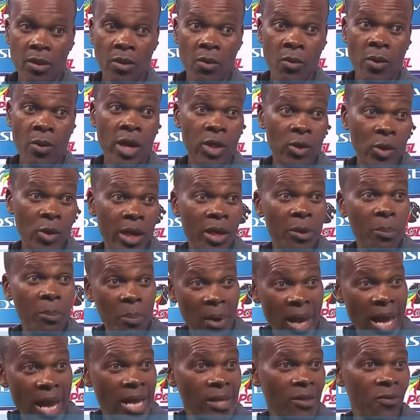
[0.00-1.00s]
We actually
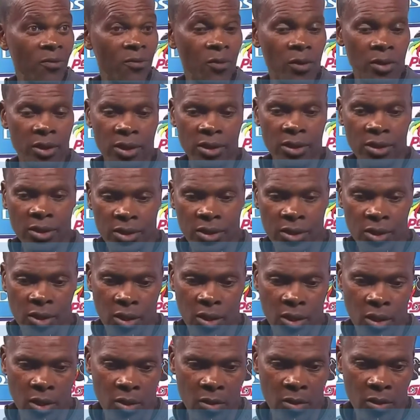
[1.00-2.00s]
planned for this, you
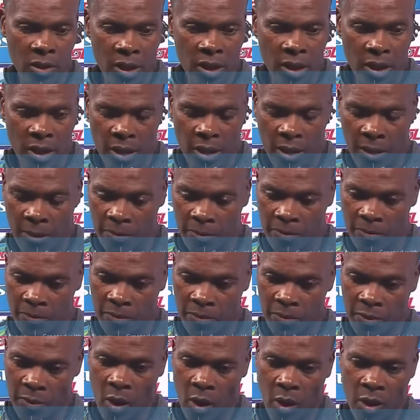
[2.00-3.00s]
know.
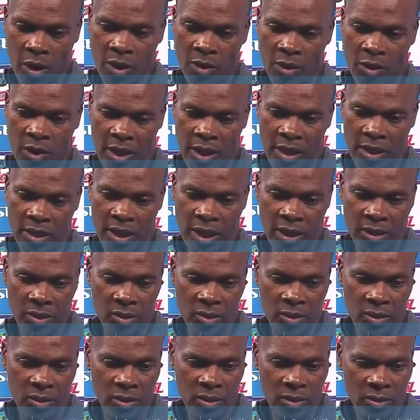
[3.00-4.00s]
The only thing that
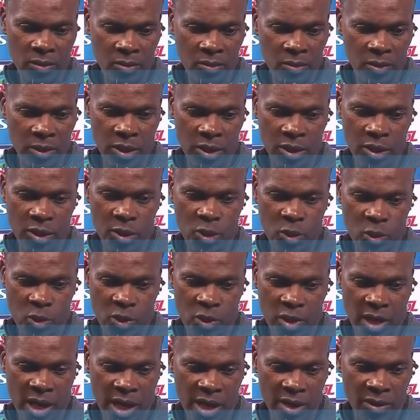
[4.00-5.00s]
we didn't
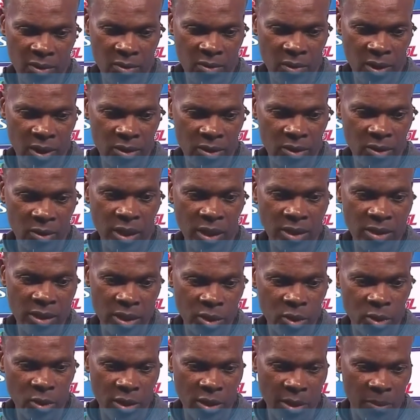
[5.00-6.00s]
do right was to
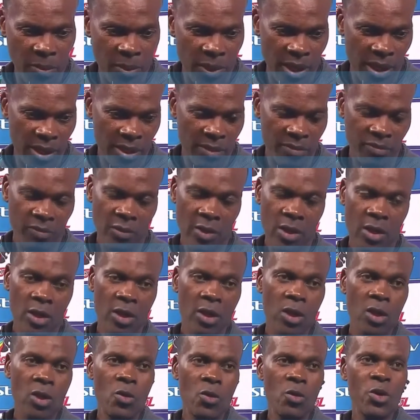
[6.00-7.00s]
execute the plan.
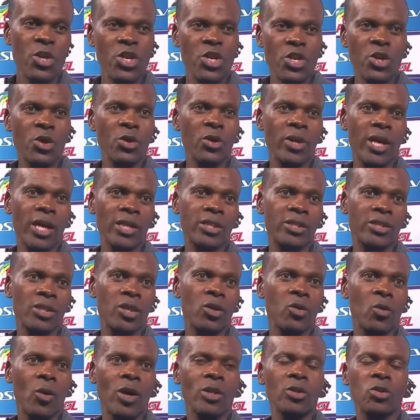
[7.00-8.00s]
We knew that
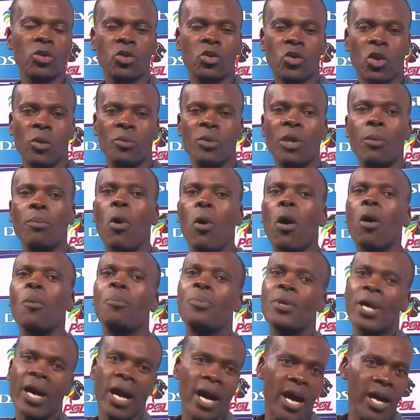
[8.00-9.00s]
they'll want to drop the ball
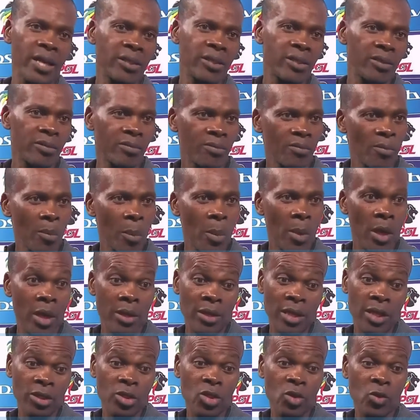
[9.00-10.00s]
behind,
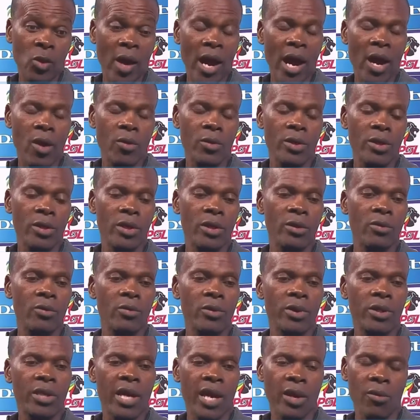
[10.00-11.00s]
and that is why
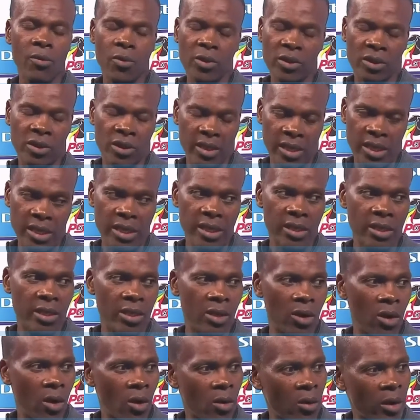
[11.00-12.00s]
we came with three,
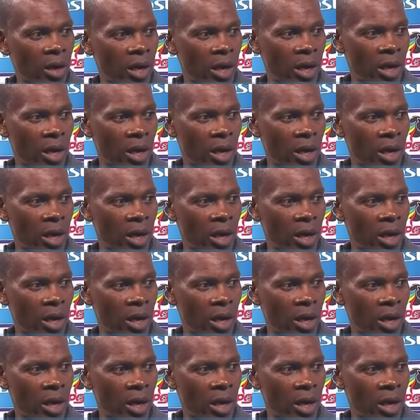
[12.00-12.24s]
you know,